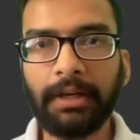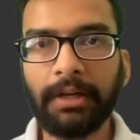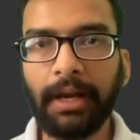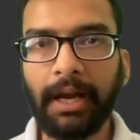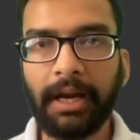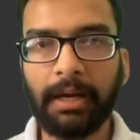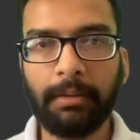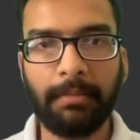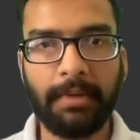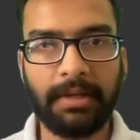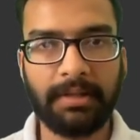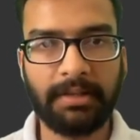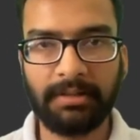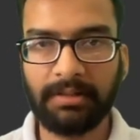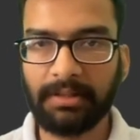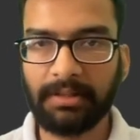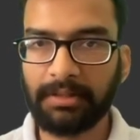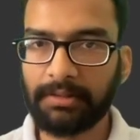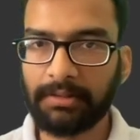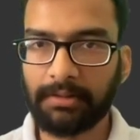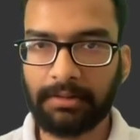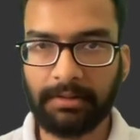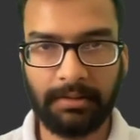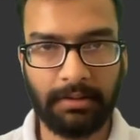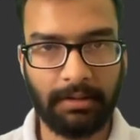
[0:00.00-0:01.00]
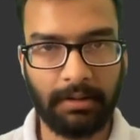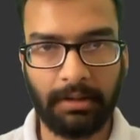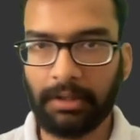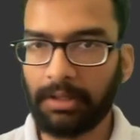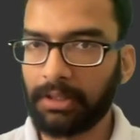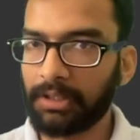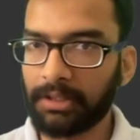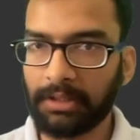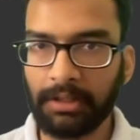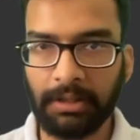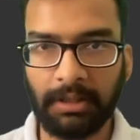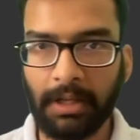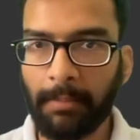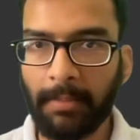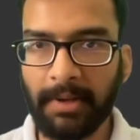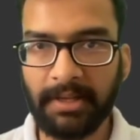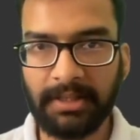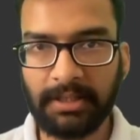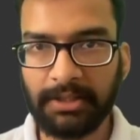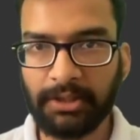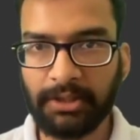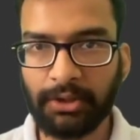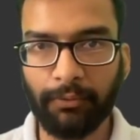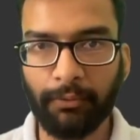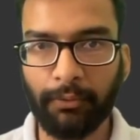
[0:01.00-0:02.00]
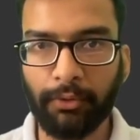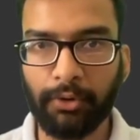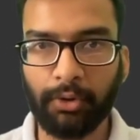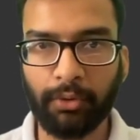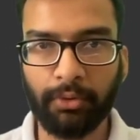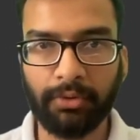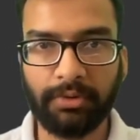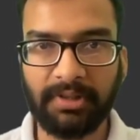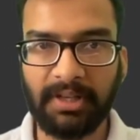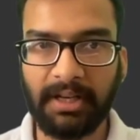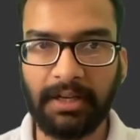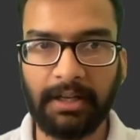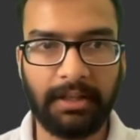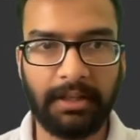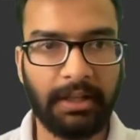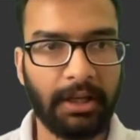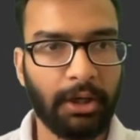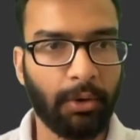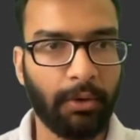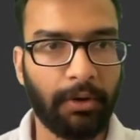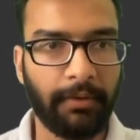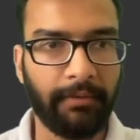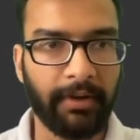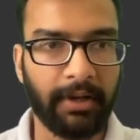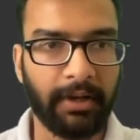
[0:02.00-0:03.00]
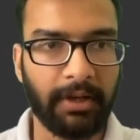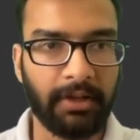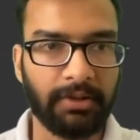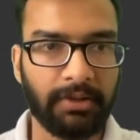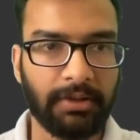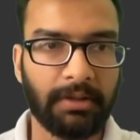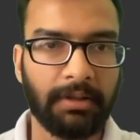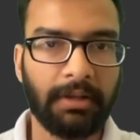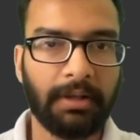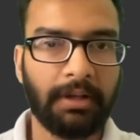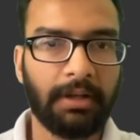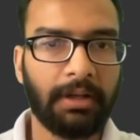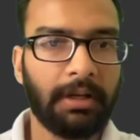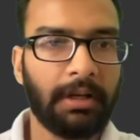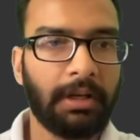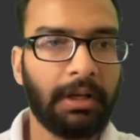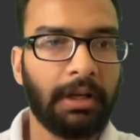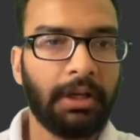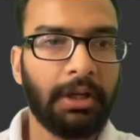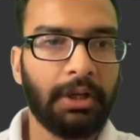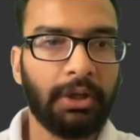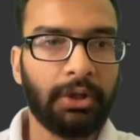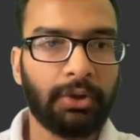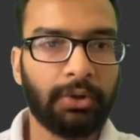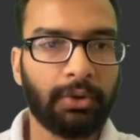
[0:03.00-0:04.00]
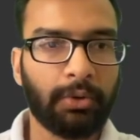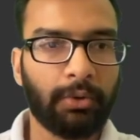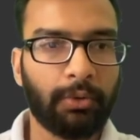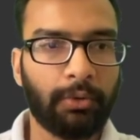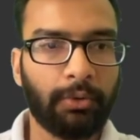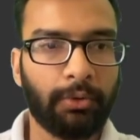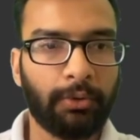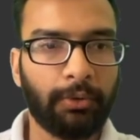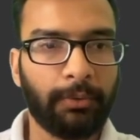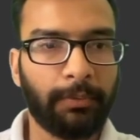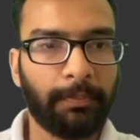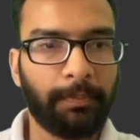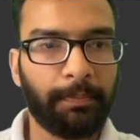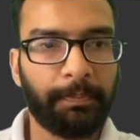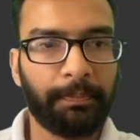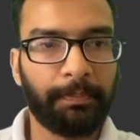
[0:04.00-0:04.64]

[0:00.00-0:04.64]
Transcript: and message is the message you want to send in the notification. So